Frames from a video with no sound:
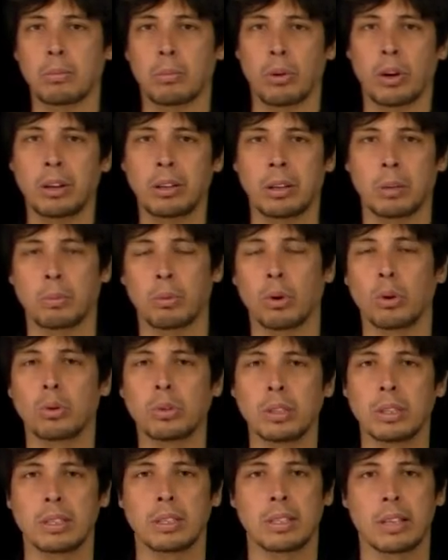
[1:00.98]
break the
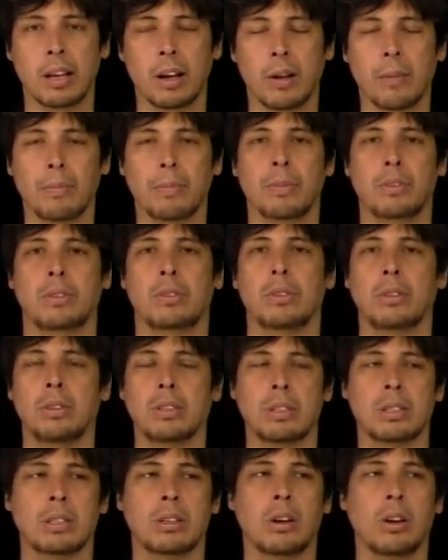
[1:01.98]
proteins out. So
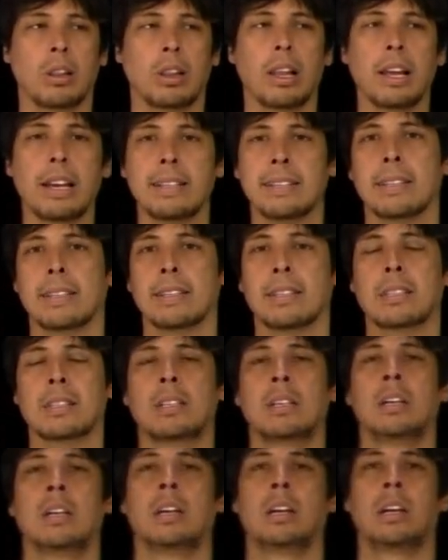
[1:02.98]
this is called lysis.
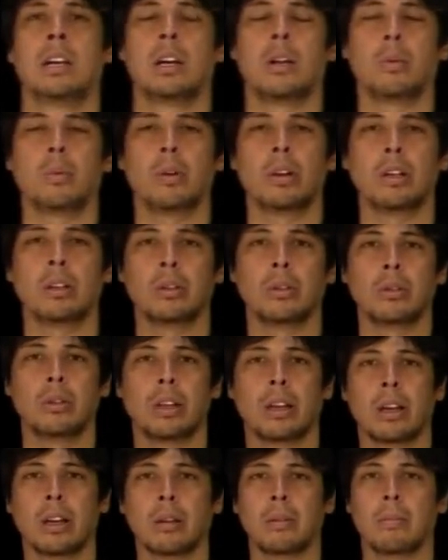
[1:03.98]
And we can do
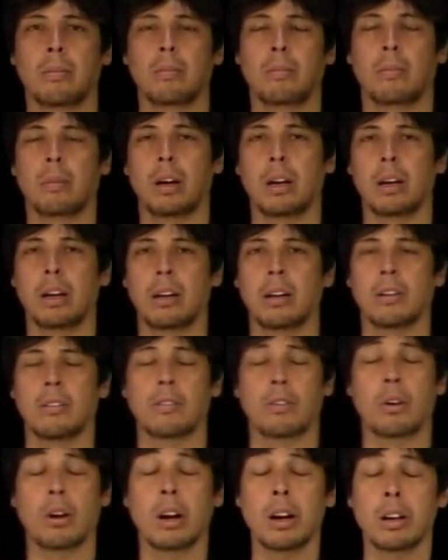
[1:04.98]
that by a
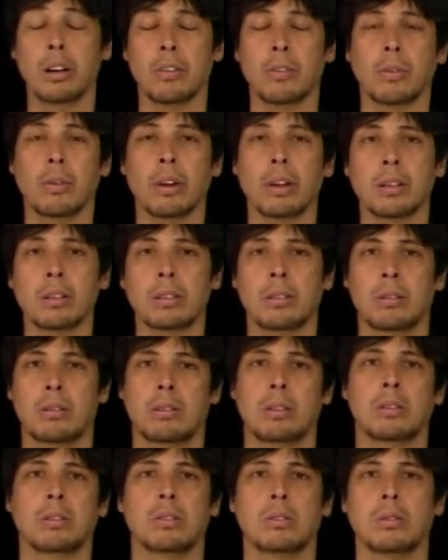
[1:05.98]
variety of ways,
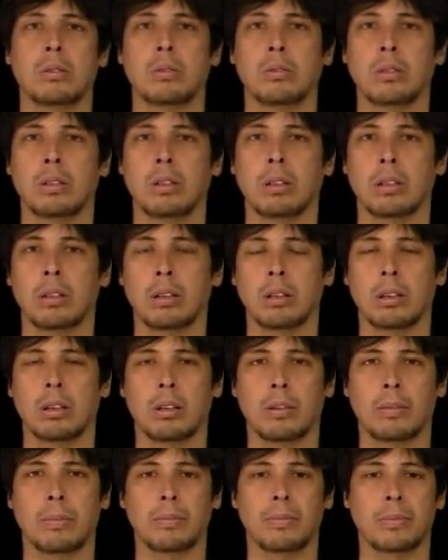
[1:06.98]
such as using
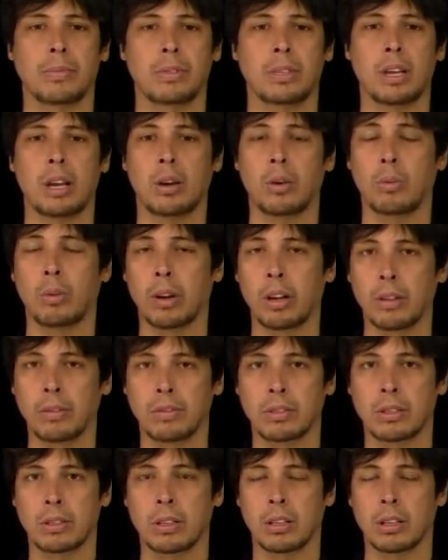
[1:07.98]
um, sound
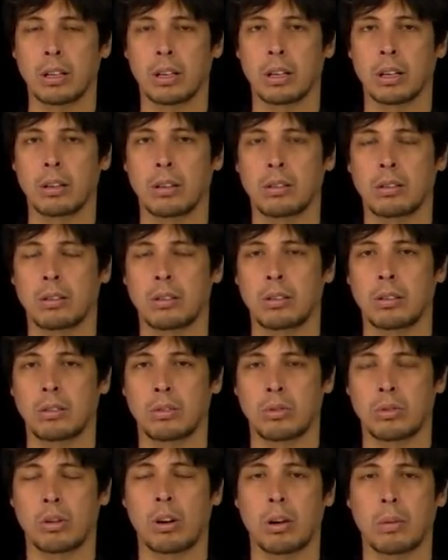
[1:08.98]
waves, uh,
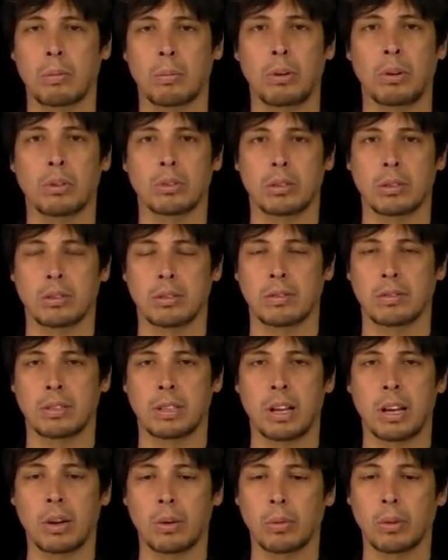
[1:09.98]
strong pulses of
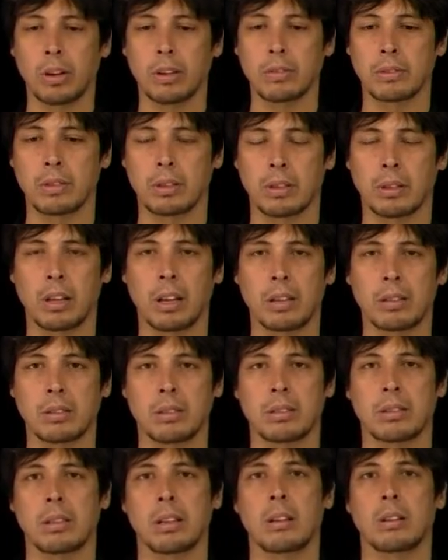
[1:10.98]
sound waves to lyse
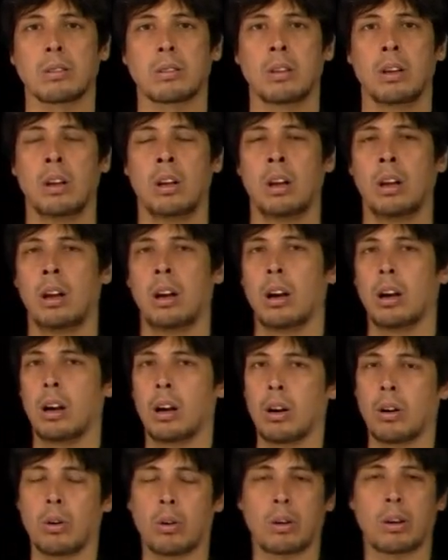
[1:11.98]
the cells,
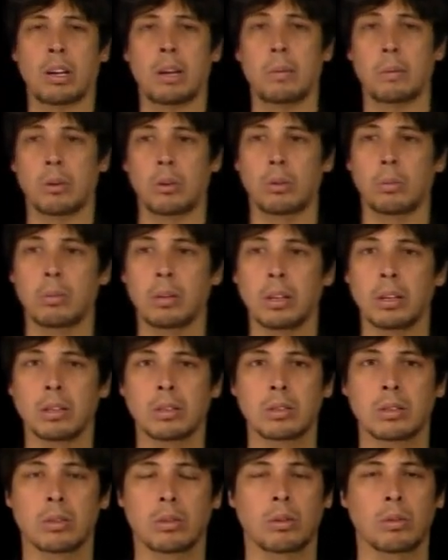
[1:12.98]
uh, or chemical
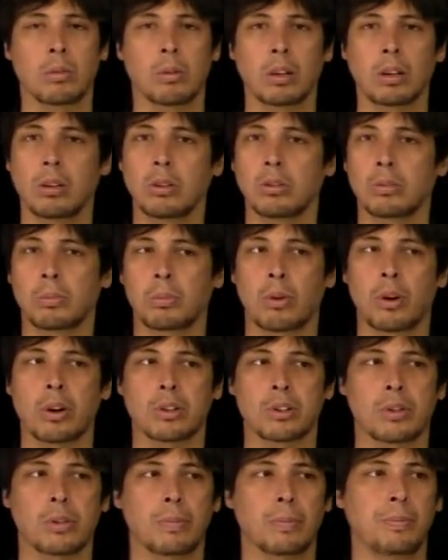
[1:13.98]
means, or we can use
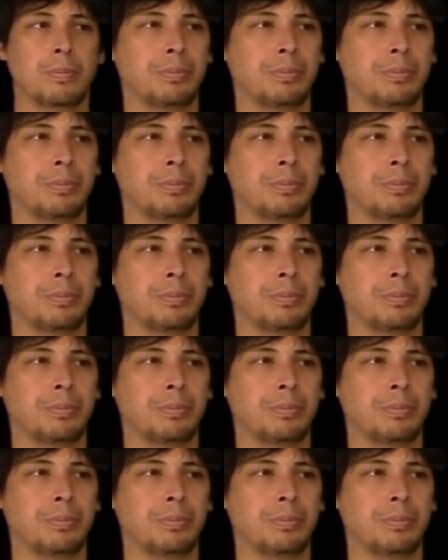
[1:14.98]
pressure.